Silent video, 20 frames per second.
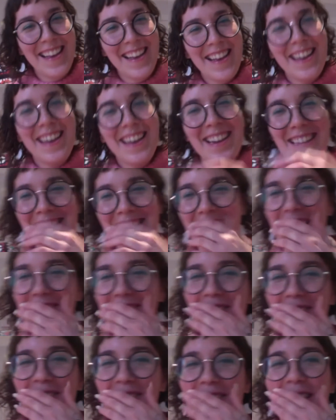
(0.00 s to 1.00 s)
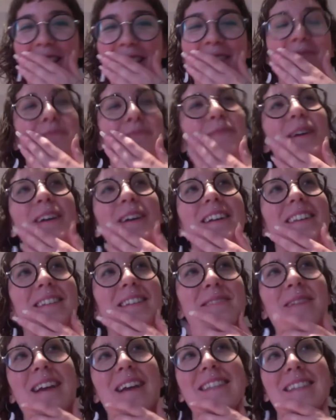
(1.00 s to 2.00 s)
Because that's a part,
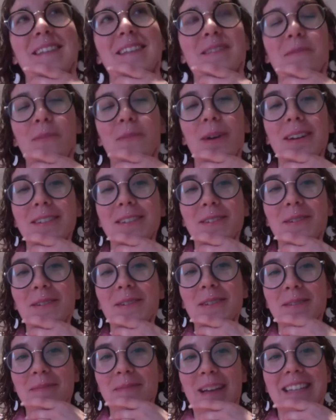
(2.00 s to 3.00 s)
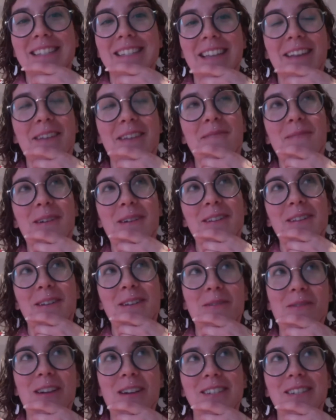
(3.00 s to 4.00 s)
this is why I say it's a part two, because my second part of
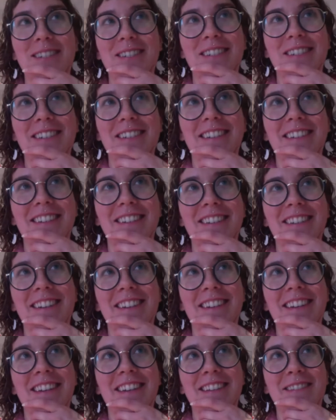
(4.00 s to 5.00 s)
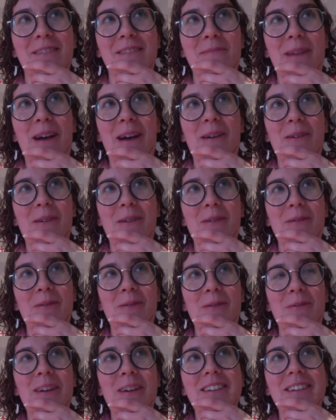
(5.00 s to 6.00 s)
the question is about
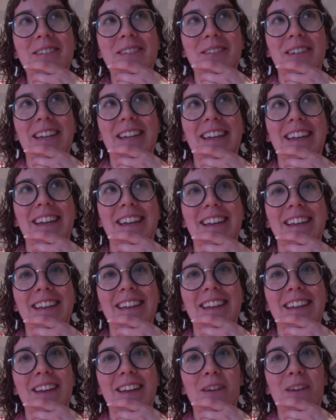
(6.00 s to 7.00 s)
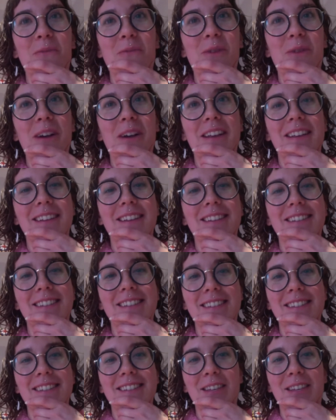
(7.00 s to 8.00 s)
wondering, what
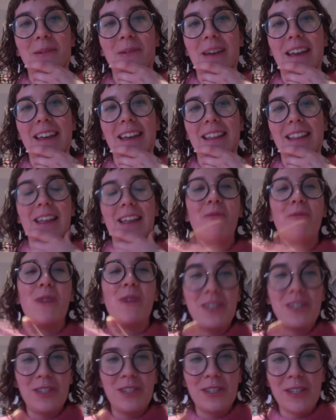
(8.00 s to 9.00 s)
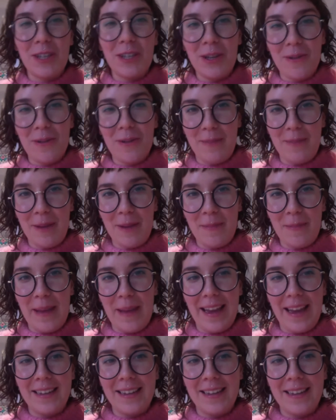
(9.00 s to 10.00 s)
does QA, like what should QA be
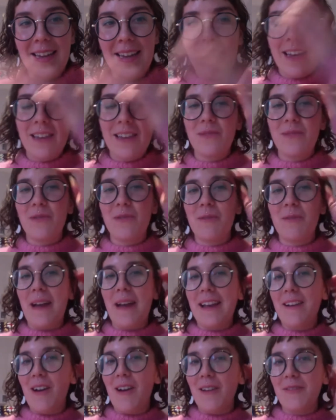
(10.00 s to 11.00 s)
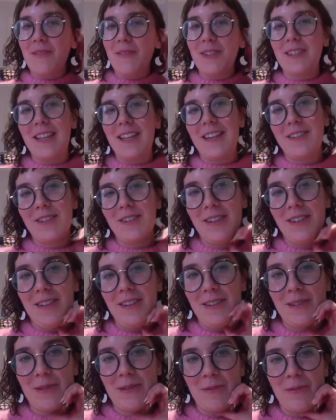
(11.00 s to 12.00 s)
paid? Because from my
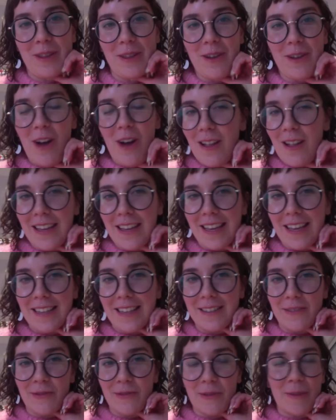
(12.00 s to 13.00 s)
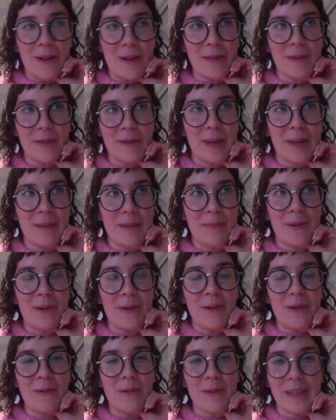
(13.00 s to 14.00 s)
conversations with colleagues and from other
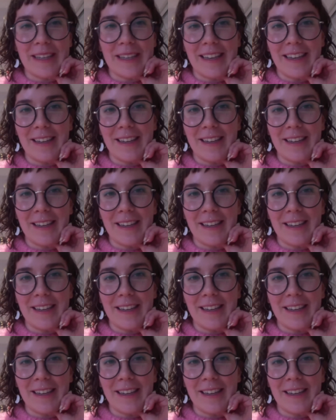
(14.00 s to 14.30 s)
people working in